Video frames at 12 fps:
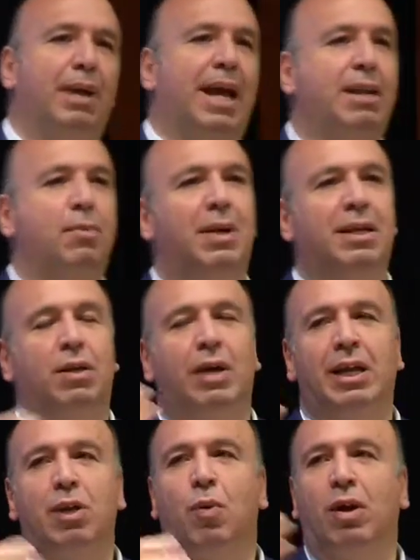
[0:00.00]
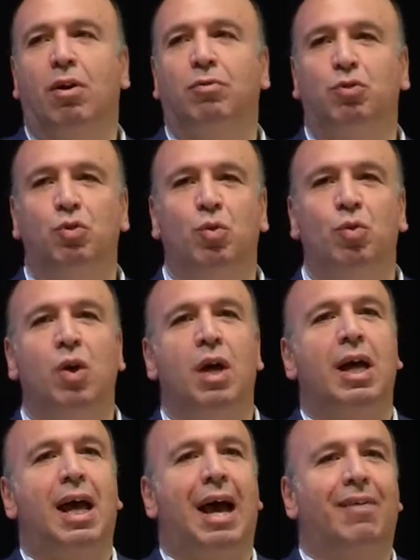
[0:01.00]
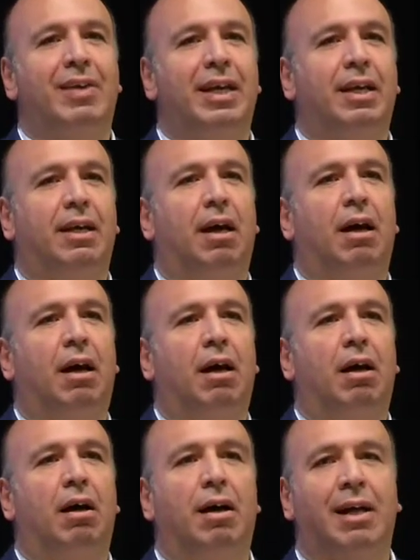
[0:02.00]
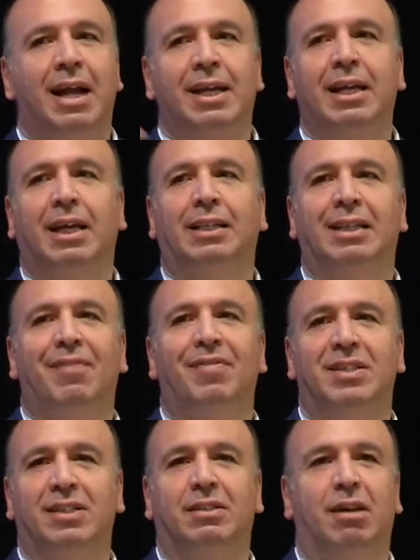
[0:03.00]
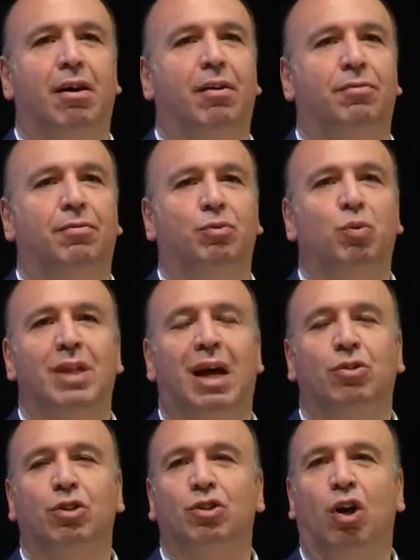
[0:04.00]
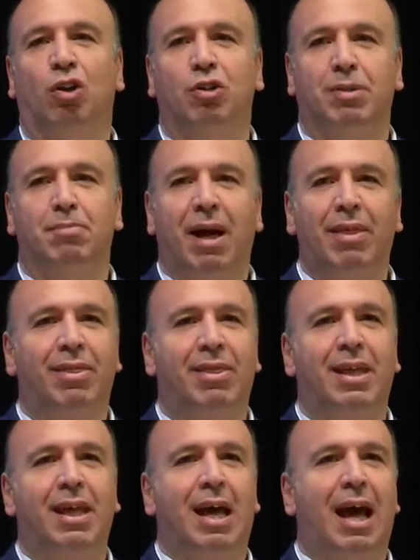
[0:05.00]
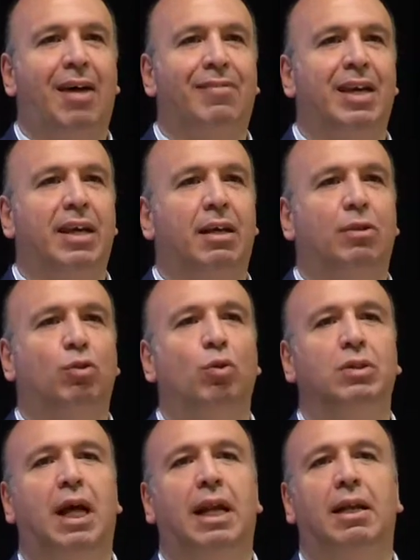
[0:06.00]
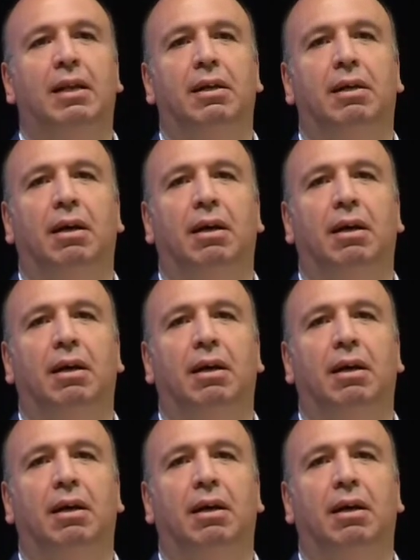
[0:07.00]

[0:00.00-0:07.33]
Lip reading: any one of you having running a deficit of $2,000 a month, having total